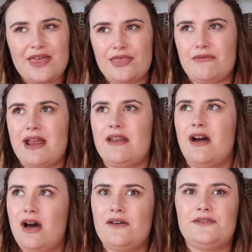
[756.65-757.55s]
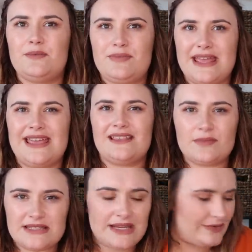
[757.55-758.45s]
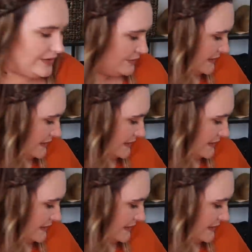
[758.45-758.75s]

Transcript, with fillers: the thread after picking the material.